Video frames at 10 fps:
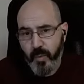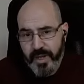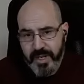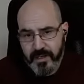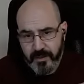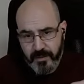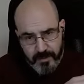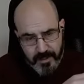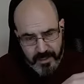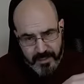we
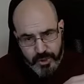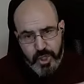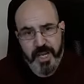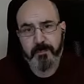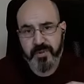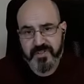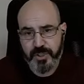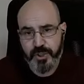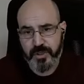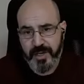can check
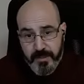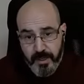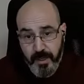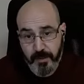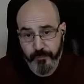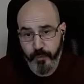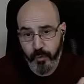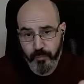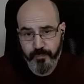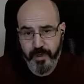position and
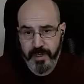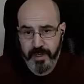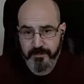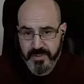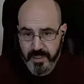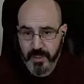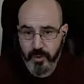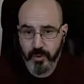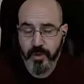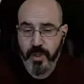health of
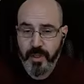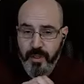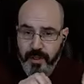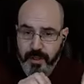single